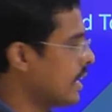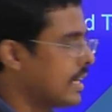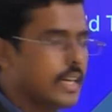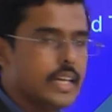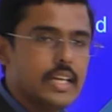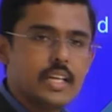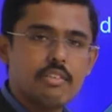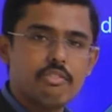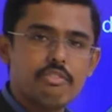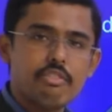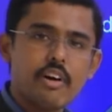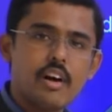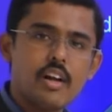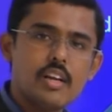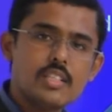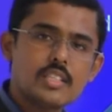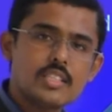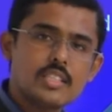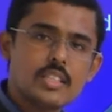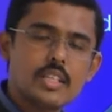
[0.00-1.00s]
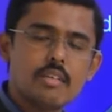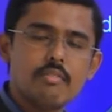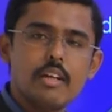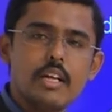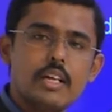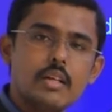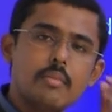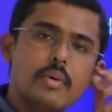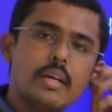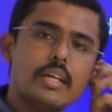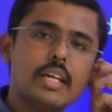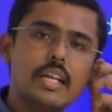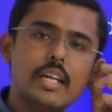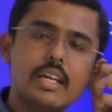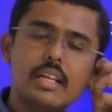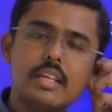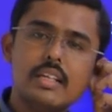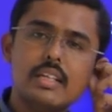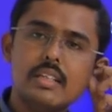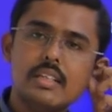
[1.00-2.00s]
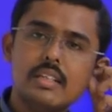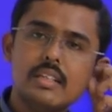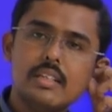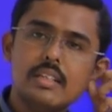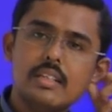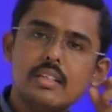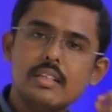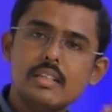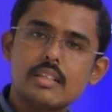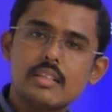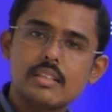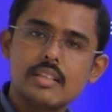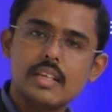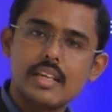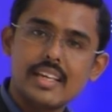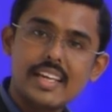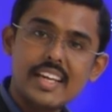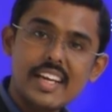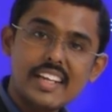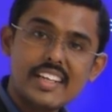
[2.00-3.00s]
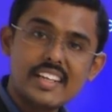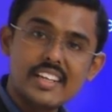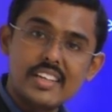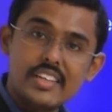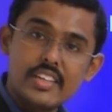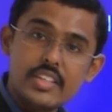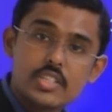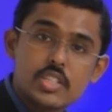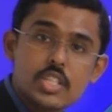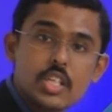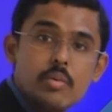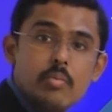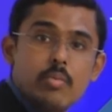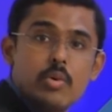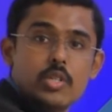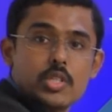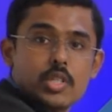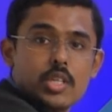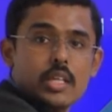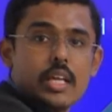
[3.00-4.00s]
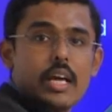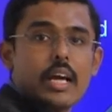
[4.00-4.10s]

heat falls in the weld metal, the heat distribution